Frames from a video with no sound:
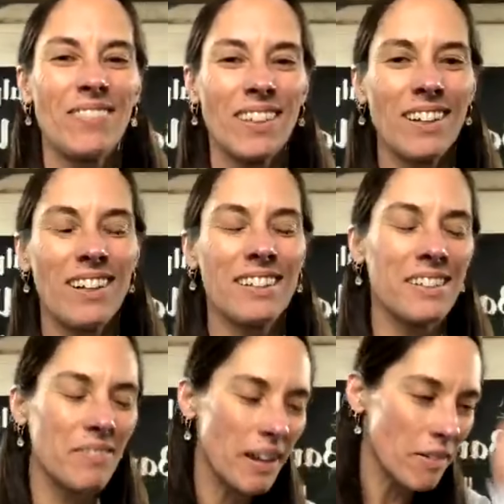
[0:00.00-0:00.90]
Awesome,
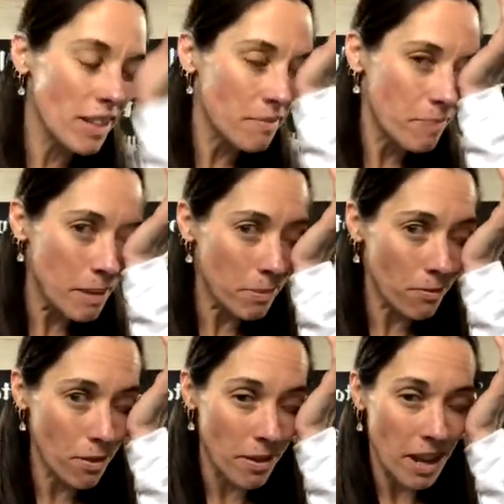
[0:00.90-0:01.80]
man. Like people
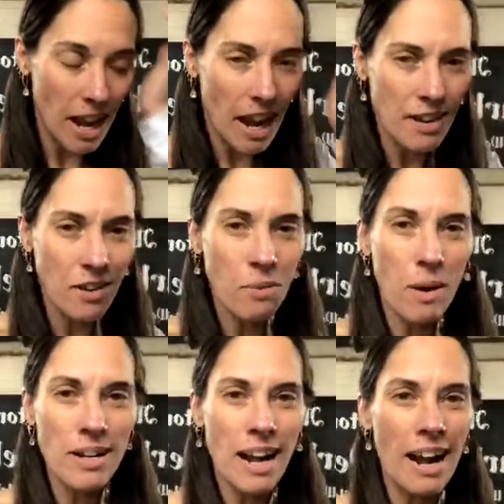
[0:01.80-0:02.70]
from, I know the
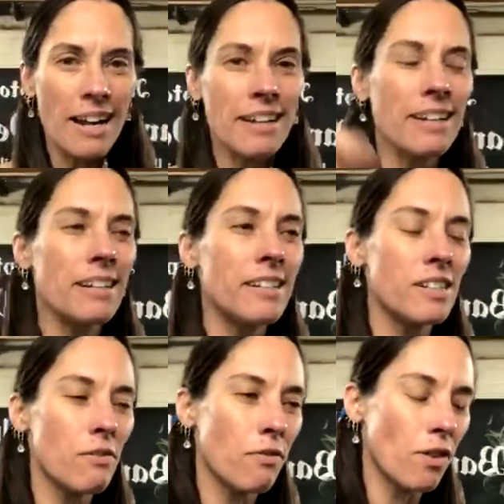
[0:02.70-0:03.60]
one guy is
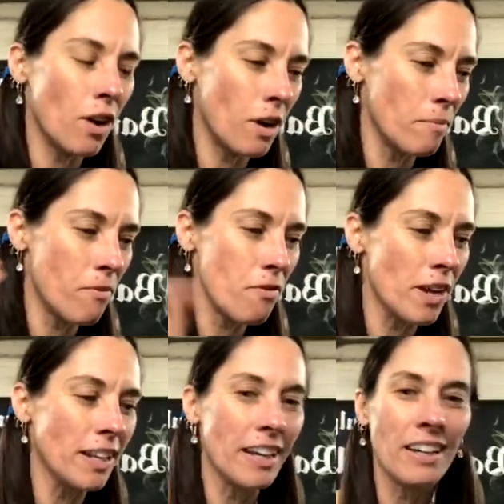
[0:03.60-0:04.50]
from Finland.